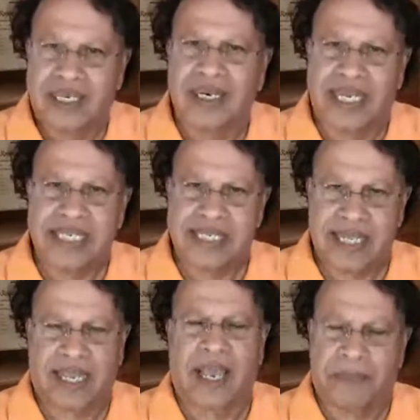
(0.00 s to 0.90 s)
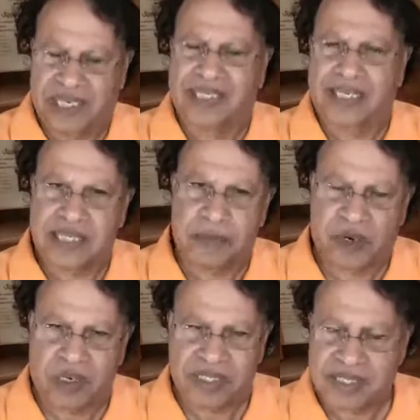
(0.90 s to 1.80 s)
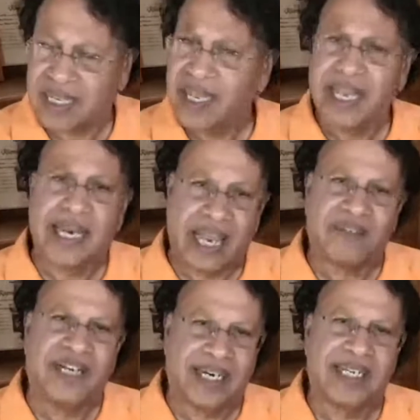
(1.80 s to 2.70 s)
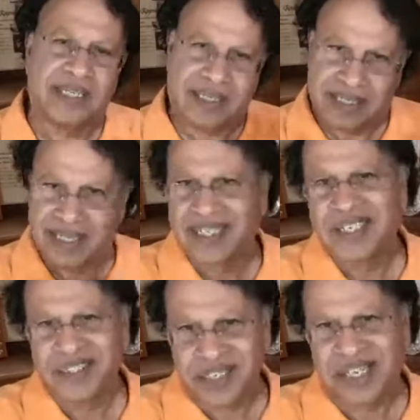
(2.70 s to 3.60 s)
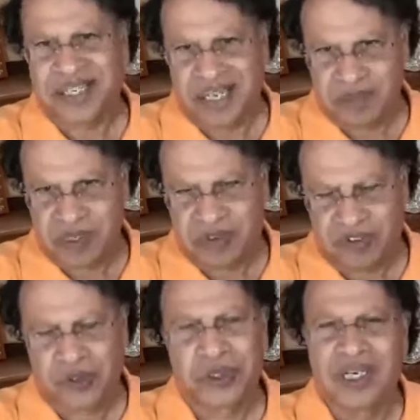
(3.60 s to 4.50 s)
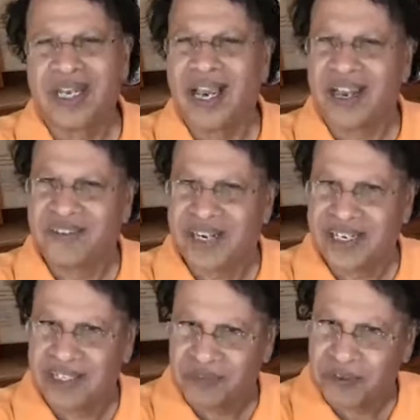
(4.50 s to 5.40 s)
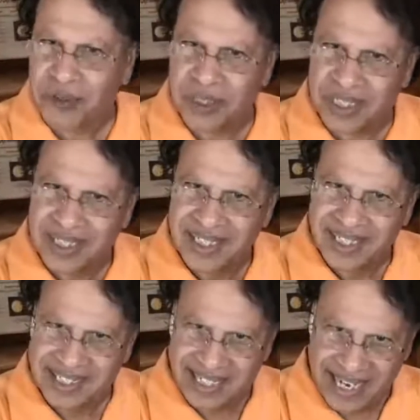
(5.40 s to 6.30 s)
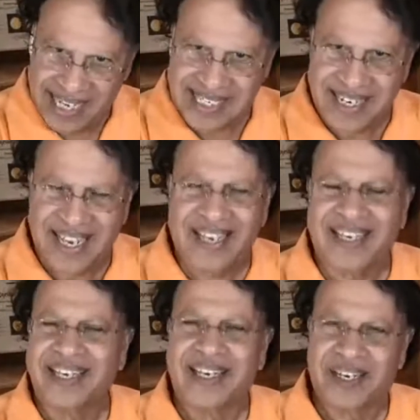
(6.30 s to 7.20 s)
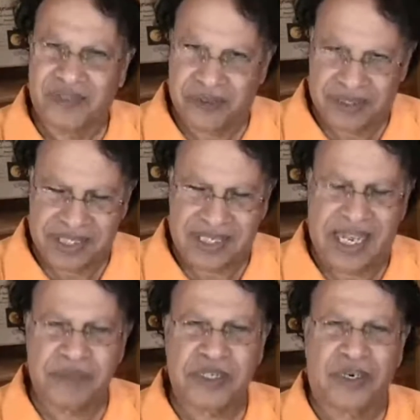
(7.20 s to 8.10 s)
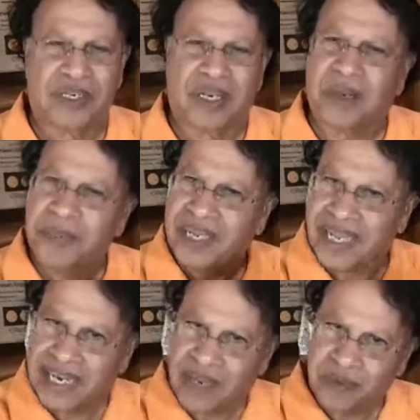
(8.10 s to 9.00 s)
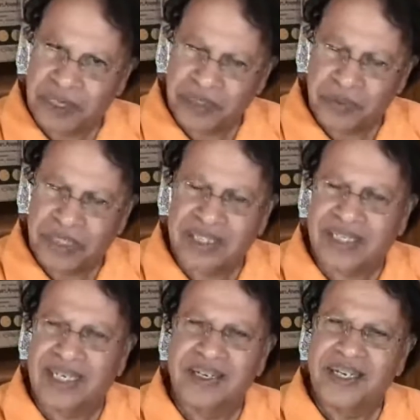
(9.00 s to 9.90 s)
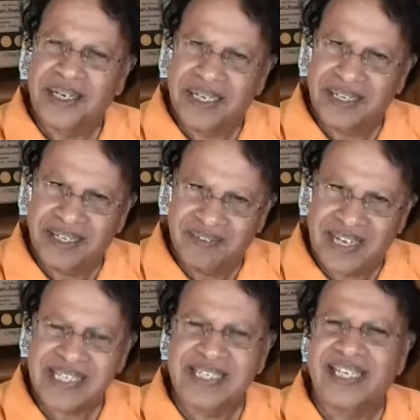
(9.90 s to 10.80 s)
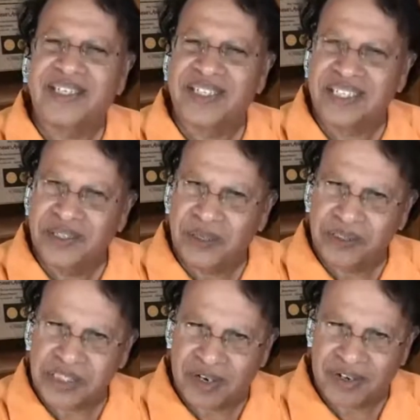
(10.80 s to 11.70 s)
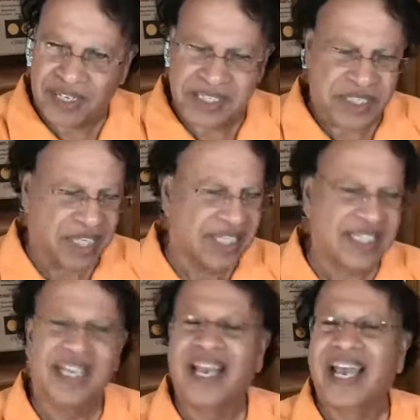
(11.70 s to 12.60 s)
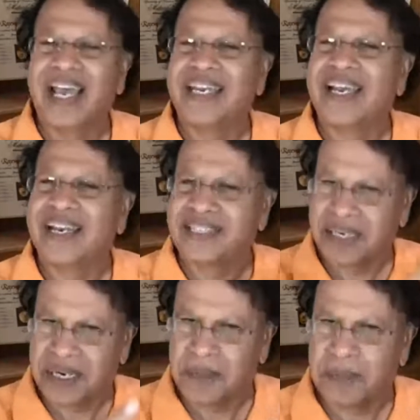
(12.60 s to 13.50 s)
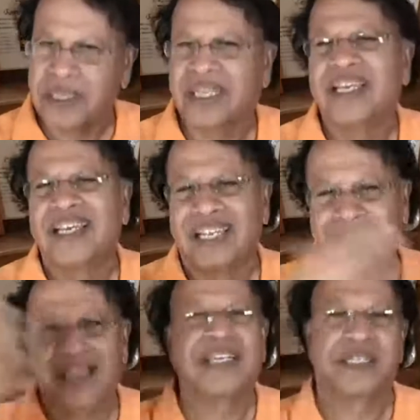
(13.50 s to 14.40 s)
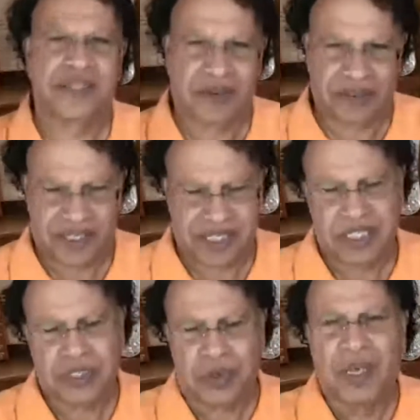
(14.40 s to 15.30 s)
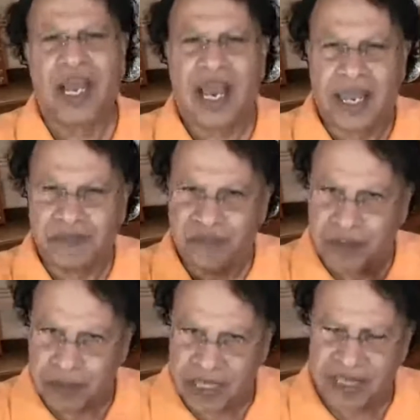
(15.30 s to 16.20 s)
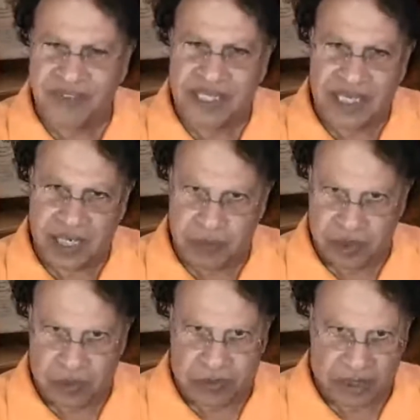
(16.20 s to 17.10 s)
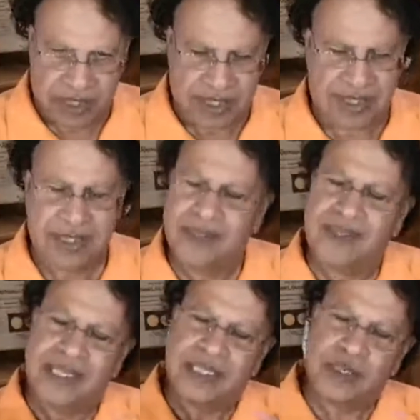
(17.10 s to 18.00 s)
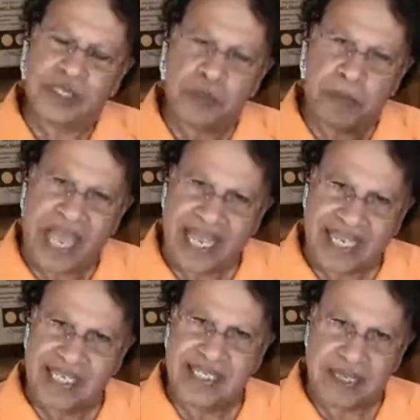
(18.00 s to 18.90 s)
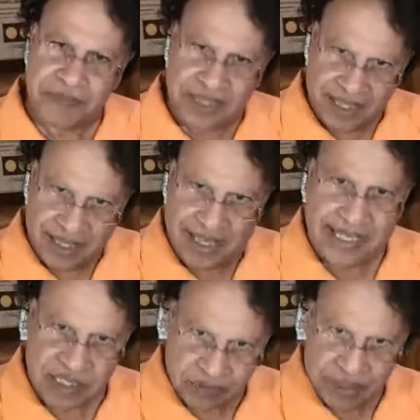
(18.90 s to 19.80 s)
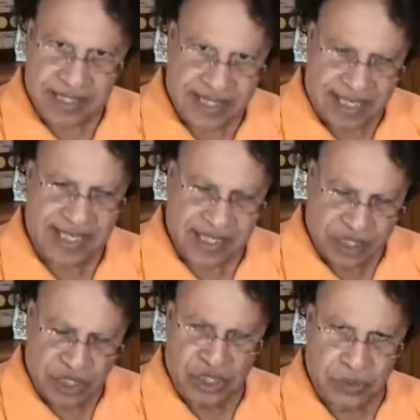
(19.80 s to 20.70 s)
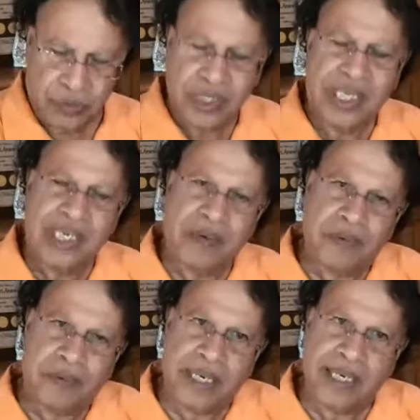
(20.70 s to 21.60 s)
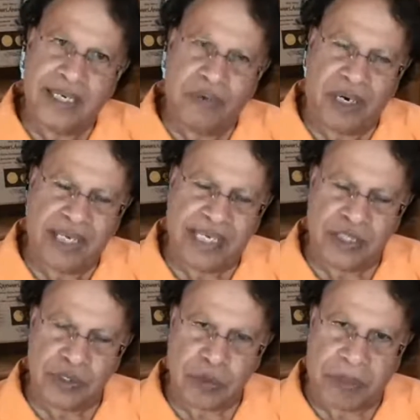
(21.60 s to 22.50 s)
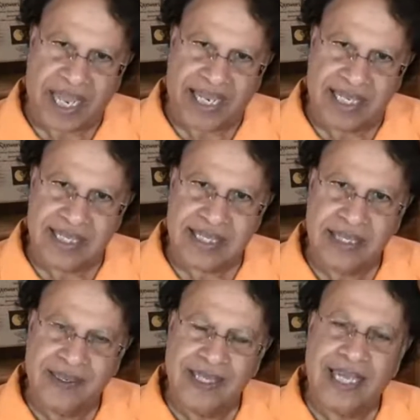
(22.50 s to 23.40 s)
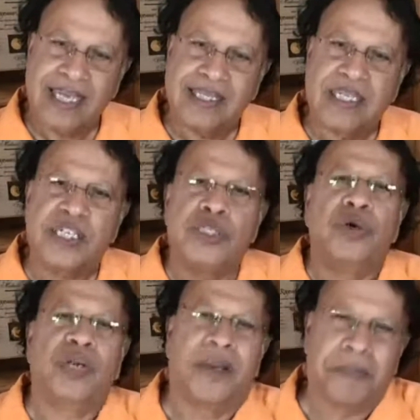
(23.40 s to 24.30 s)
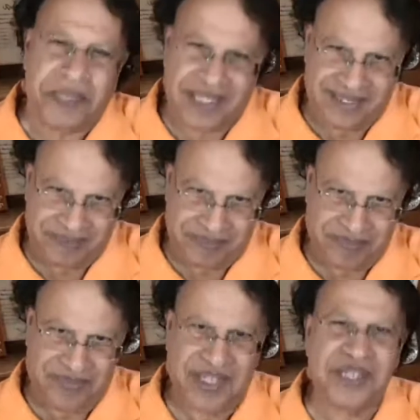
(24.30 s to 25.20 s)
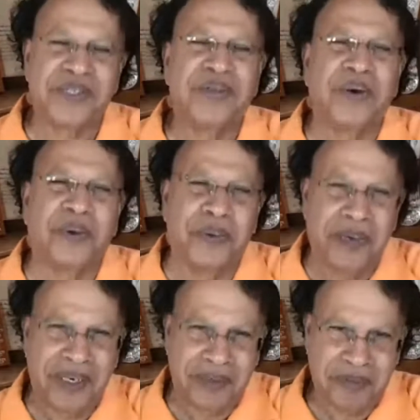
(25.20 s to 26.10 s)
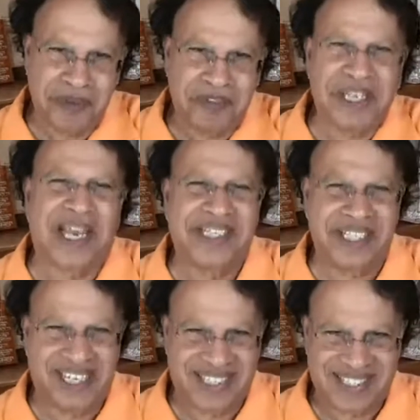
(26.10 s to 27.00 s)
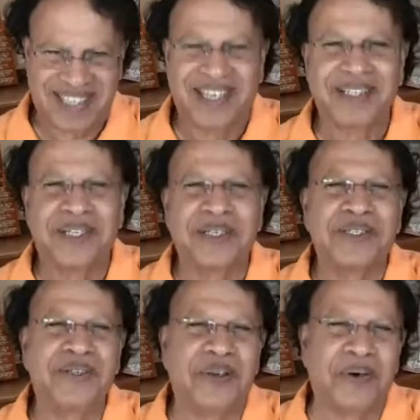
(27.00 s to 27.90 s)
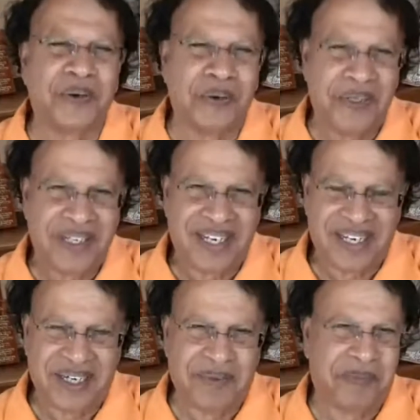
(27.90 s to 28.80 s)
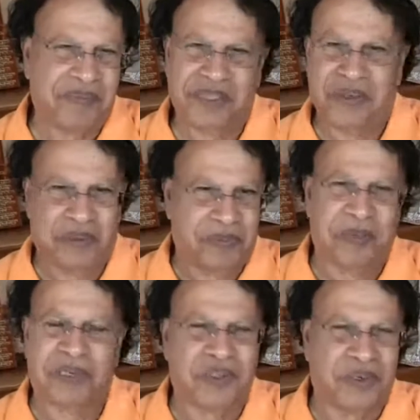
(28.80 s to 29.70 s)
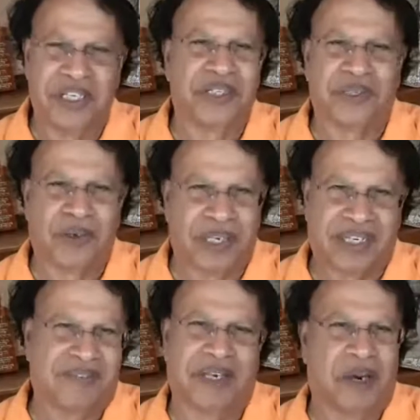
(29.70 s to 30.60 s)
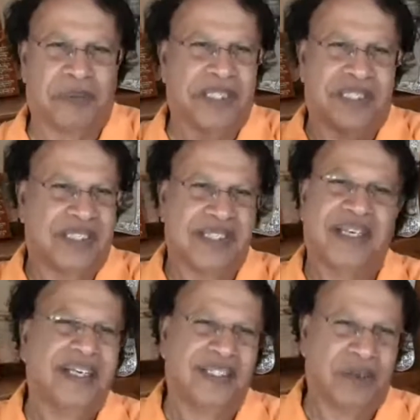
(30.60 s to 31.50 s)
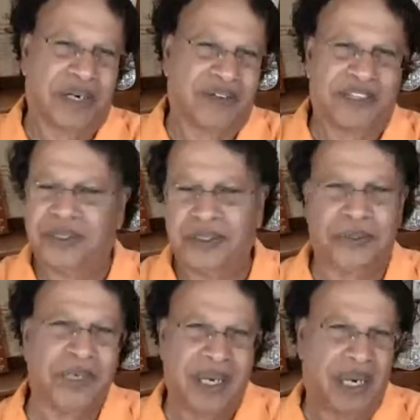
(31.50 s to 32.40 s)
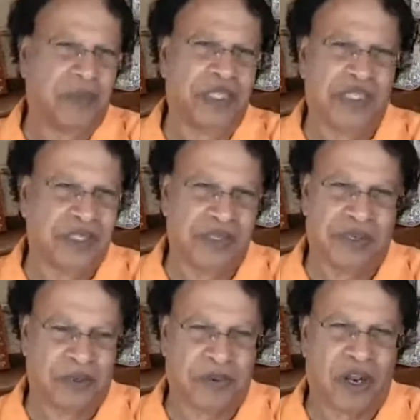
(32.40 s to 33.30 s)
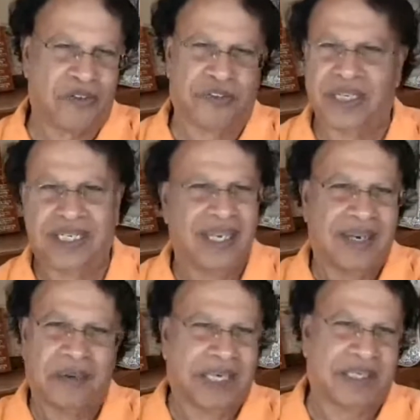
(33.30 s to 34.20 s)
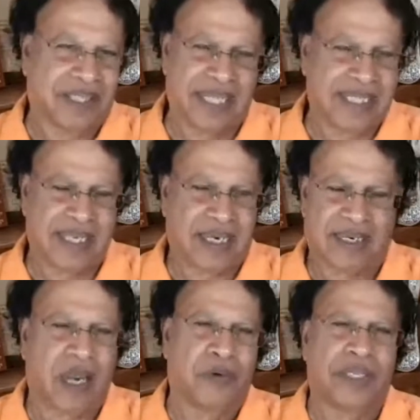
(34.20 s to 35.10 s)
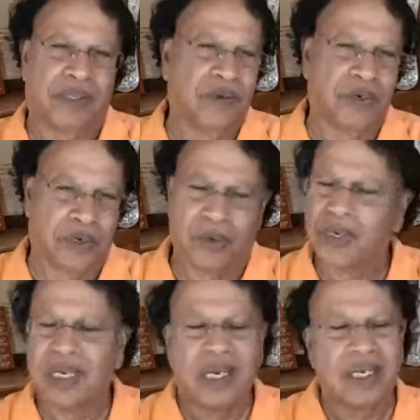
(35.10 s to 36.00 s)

raises the capital. That's the process. And I have done it 3 times before. I've done it in the NASDAQ for stamps.com, and I worked with Envestnet in the New York Stock Exchange and another company in London Stock Exchange. So I'm familiar with the IPO process. Now, SPAC is something, as we said, it's new. One advantage of SPAC is there is no company. There is no financials. There is no, people don't need to look at how much is your revenue, how much is your profit, what things are, how you grow.